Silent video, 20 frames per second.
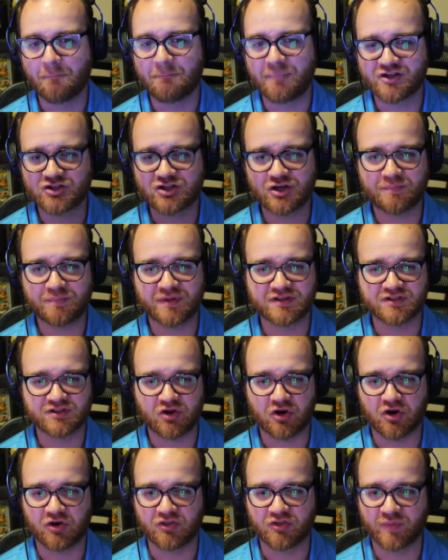Bishop is a
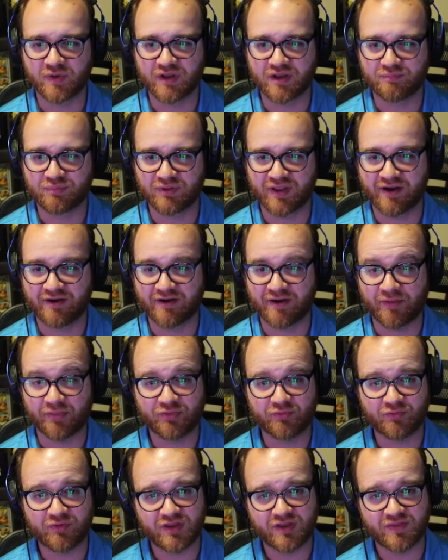card that we can play out on
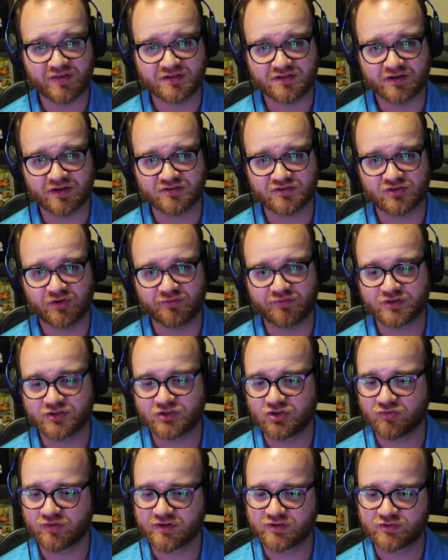3 that starts off at
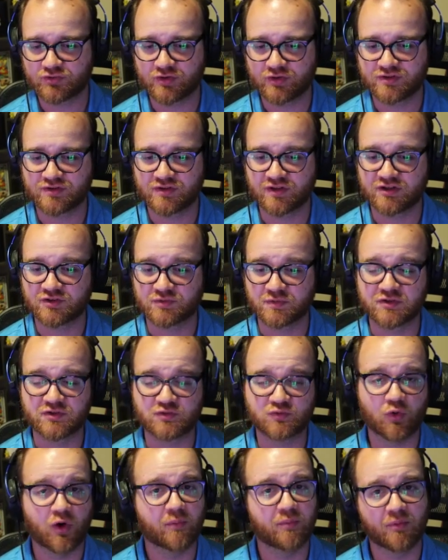2 resource, and then as we
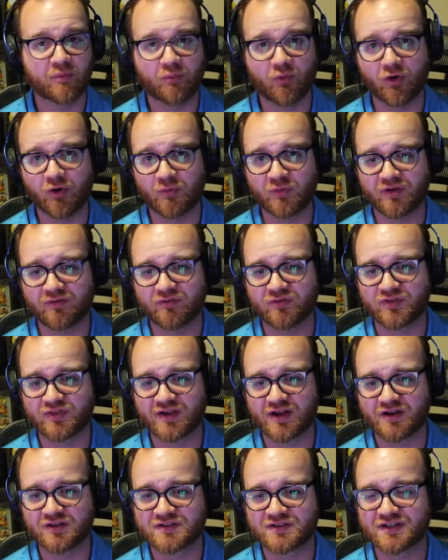swarm the board with everything
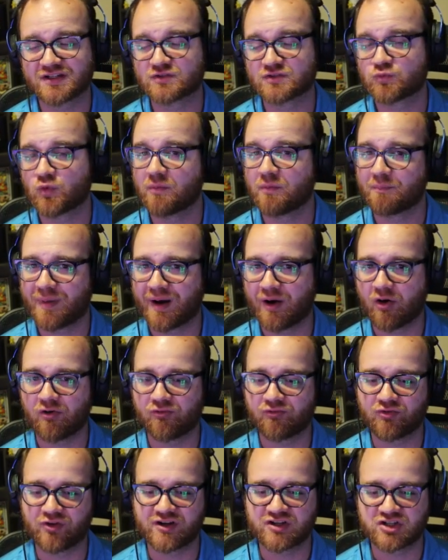else, it gets 1 power
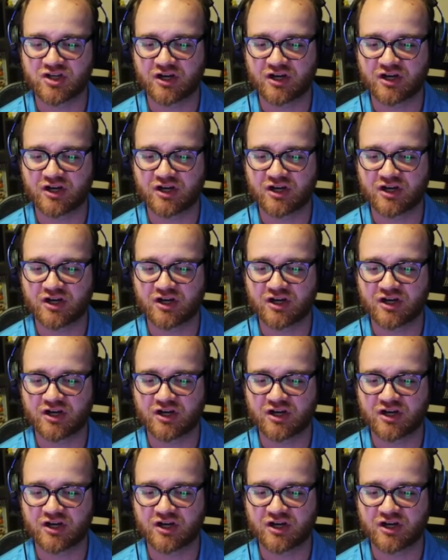for each